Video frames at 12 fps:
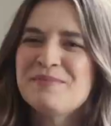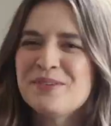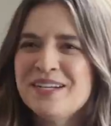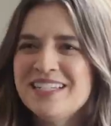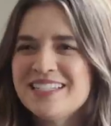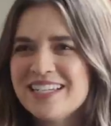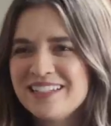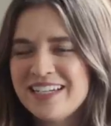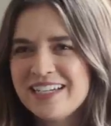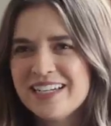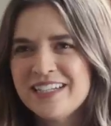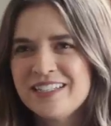point is that
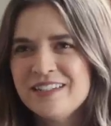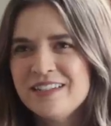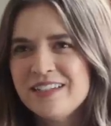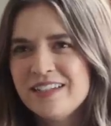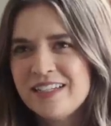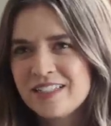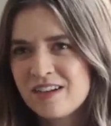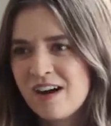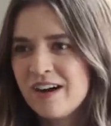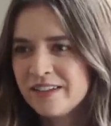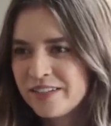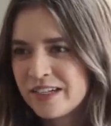like it it's
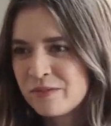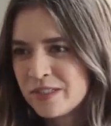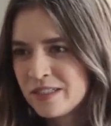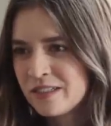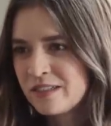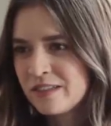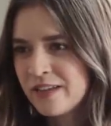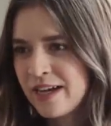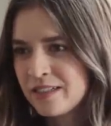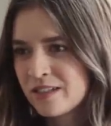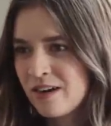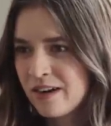gone. Like once
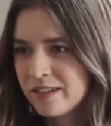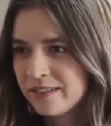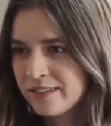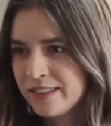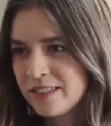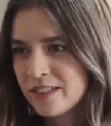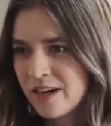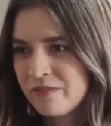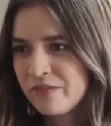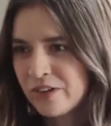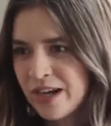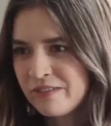that's gone, like yeah. it's
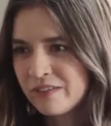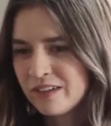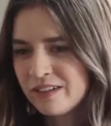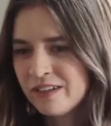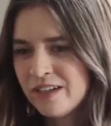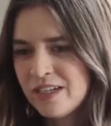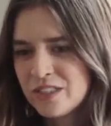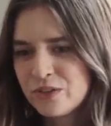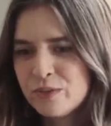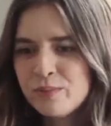gone forever. Yeah. So a